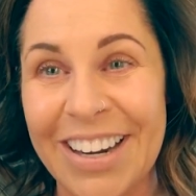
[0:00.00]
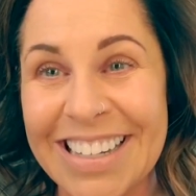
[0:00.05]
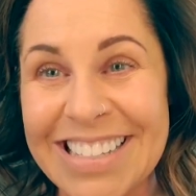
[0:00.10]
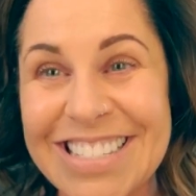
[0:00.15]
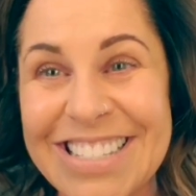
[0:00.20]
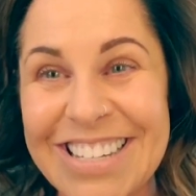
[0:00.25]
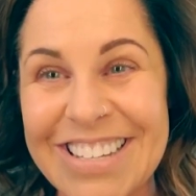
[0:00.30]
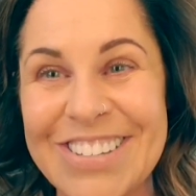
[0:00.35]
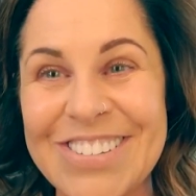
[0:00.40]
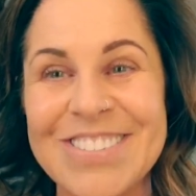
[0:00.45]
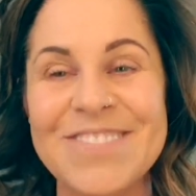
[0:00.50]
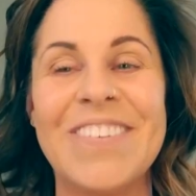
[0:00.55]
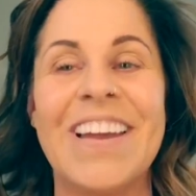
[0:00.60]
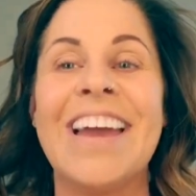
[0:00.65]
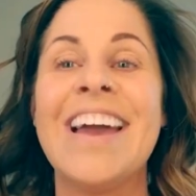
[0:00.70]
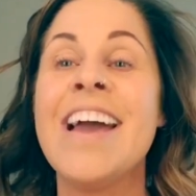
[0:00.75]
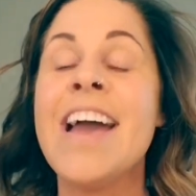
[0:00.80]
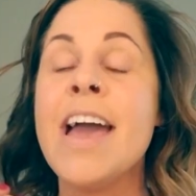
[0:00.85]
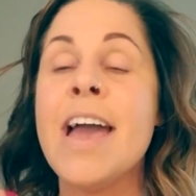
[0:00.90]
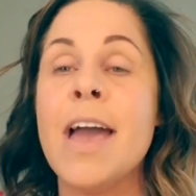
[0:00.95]
excuse
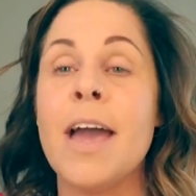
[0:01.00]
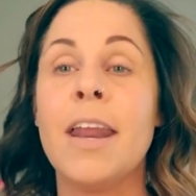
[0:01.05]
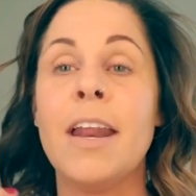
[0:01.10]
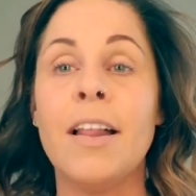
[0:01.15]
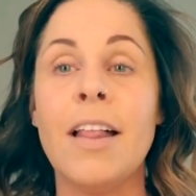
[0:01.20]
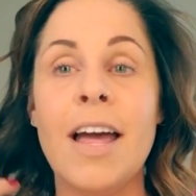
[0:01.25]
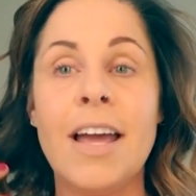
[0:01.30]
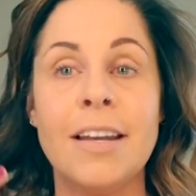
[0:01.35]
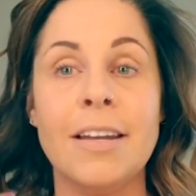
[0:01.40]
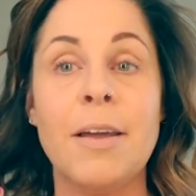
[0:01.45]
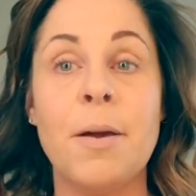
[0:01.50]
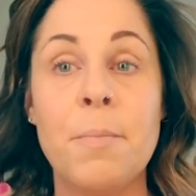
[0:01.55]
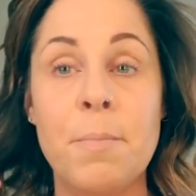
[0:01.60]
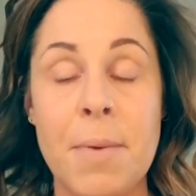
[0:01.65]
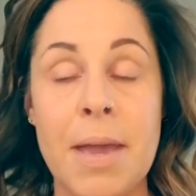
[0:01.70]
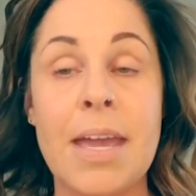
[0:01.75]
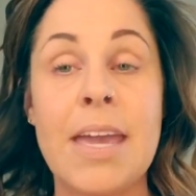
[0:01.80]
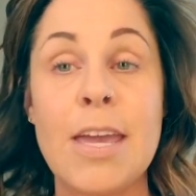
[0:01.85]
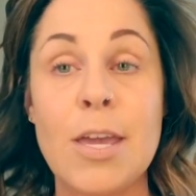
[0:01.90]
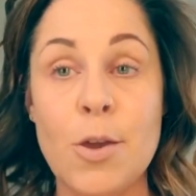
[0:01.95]
me. It'll end up
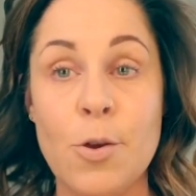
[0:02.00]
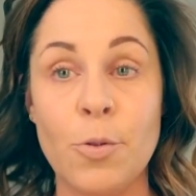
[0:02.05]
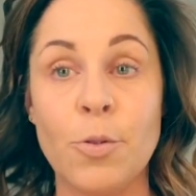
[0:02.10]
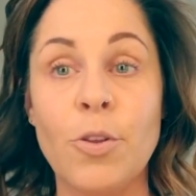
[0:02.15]
making you